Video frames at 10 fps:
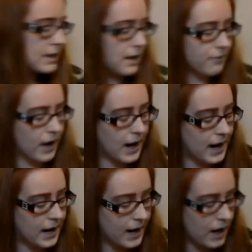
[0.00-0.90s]
stuff
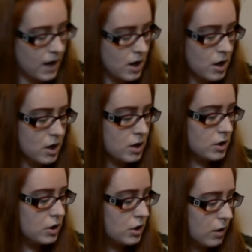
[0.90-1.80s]
I
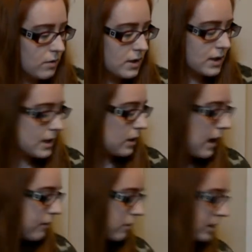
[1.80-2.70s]
don't still
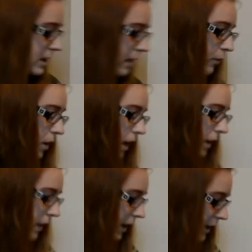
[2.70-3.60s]
have the receipt for. I
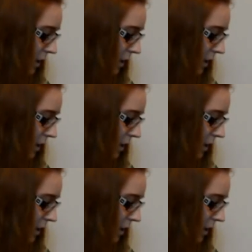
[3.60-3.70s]
think I